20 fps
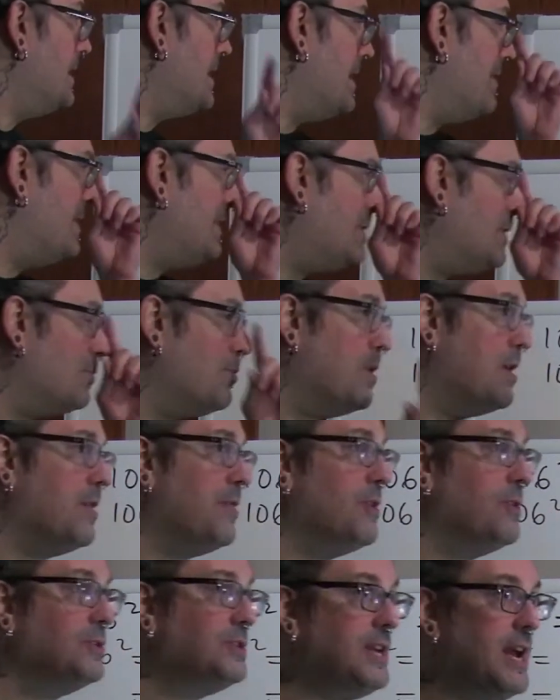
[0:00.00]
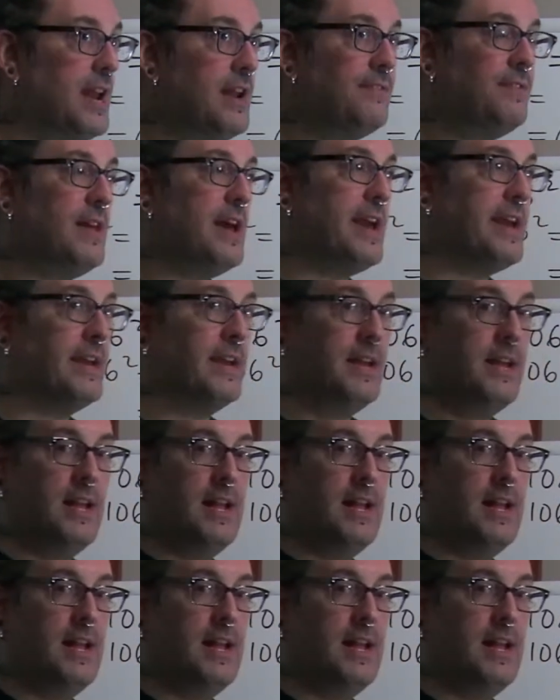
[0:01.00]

And this is one of those kind of like